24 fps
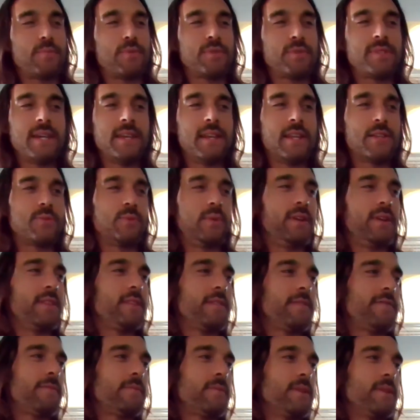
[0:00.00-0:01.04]
percent. It's one of
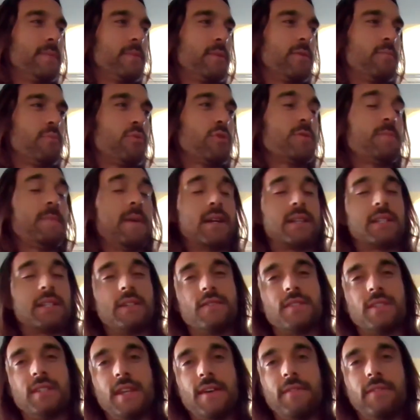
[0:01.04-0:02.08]
the, the, the
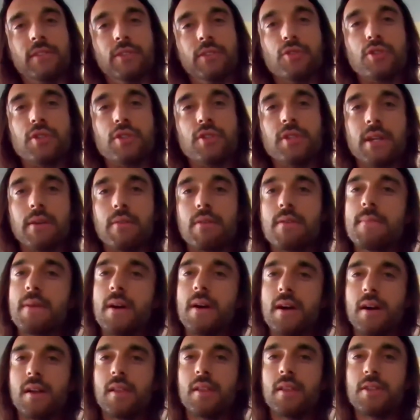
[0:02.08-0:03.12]
perspectives in evolutionary
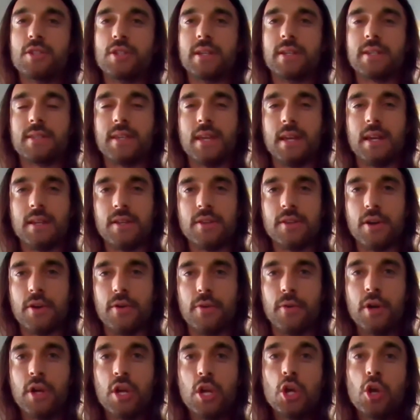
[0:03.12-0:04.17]
biology is that, you
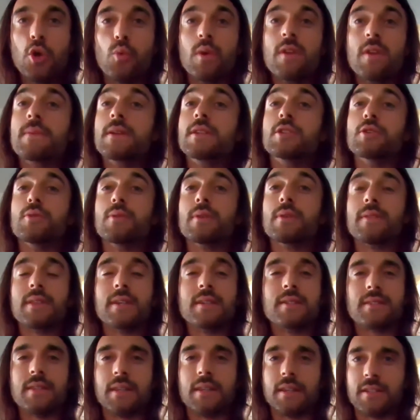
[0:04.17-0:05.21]
know, we've been doing
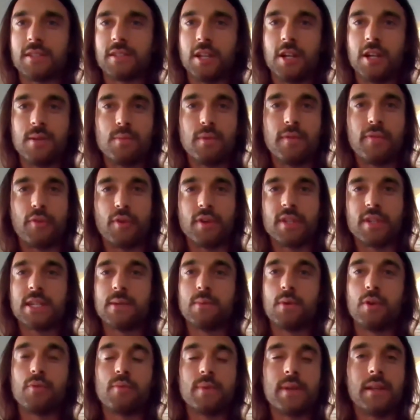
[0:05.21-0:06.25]
these things long before
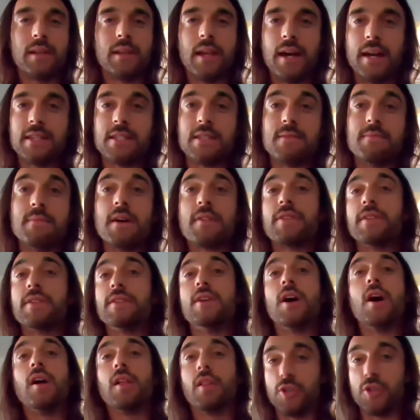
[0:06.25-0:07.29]
someone realized the
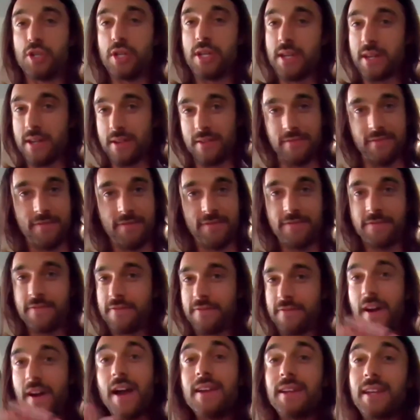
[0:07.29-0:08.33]
methodology of
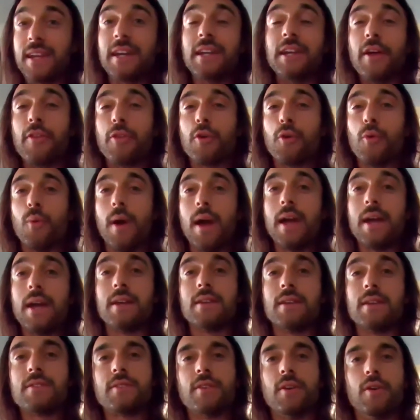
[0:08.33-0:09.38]
finding another way.
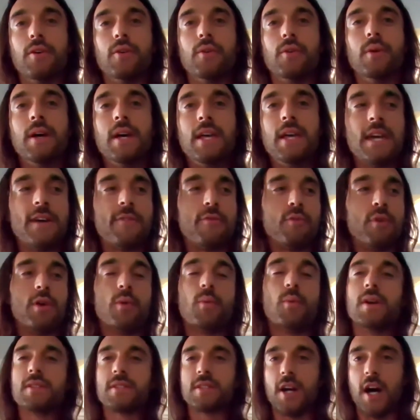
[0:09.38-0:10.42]
So if one
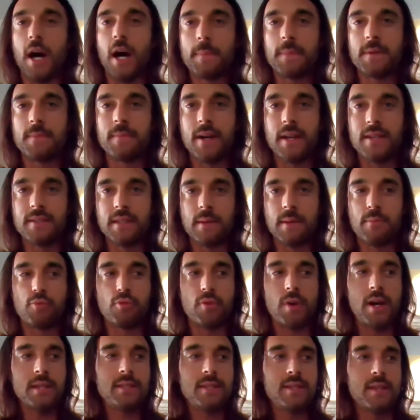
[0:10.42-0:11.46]
wants to optimize that
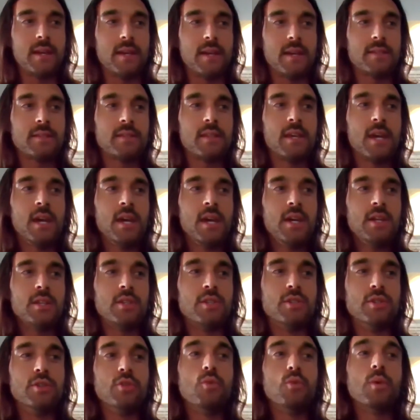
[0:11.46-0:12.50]
process,
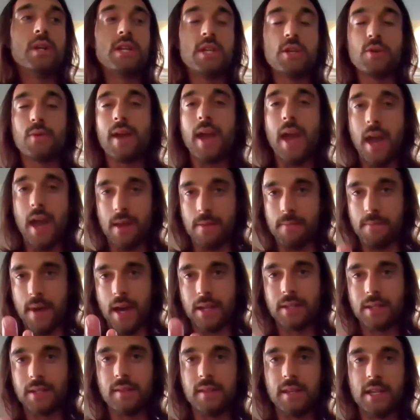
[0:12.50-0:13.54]
do what you can,
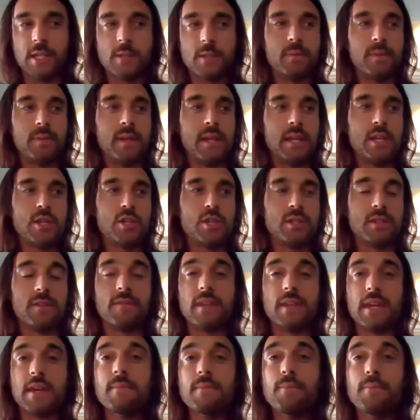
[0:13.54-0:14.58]
back to the explanation of
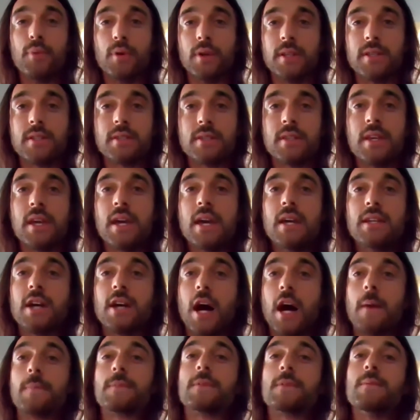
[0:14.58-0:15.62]
the inputs, to
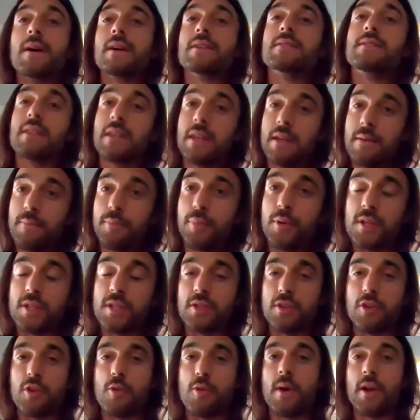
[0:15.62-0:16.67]
optimize the inputs
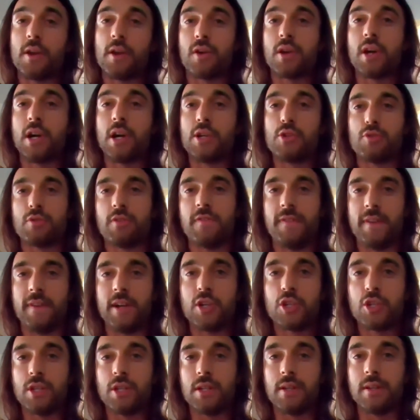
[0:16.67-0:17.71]
so your mitochondrial
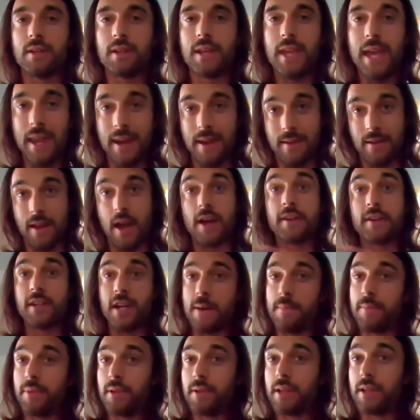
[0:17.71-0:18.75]
function can
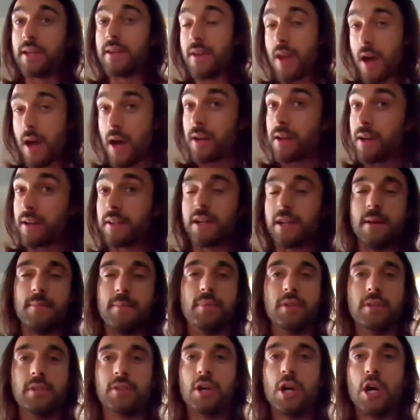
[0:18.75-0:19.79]
uncouple and not
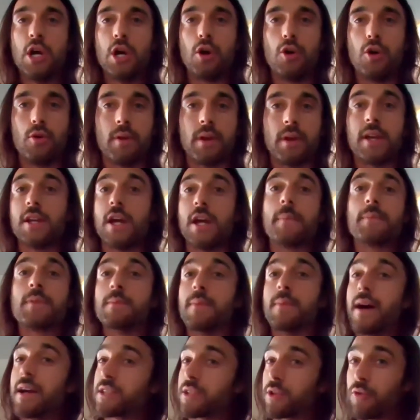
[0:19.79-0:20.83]
uncouple, or it can
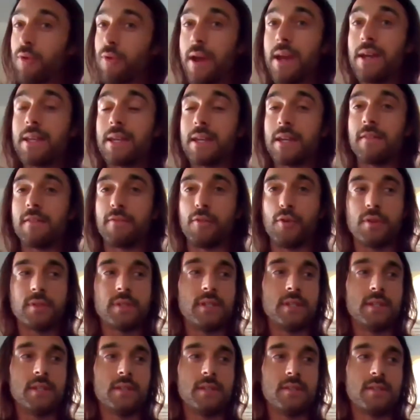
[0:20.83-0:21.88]
optimize a gradient
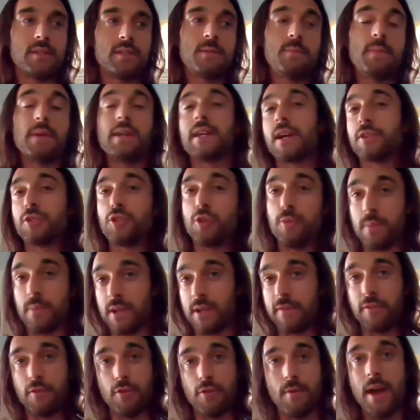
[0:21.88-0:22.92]
versus spitting out too many
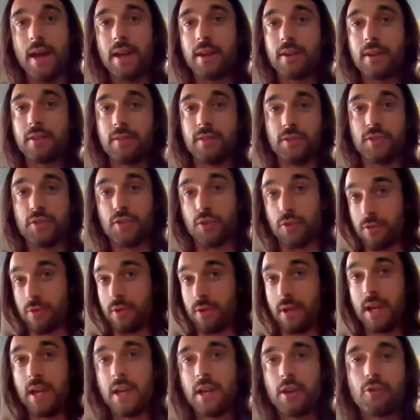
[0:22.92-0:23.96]
free radicals or
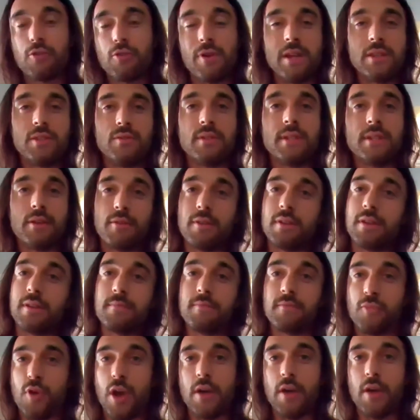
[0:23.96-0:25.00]
create deuterium
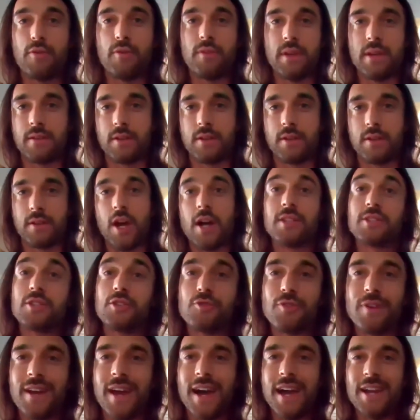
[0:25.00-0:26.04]
rather than
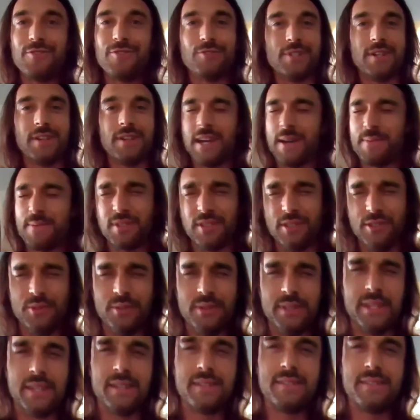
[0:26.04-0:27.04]
concentrate hydrogen. Absolutely.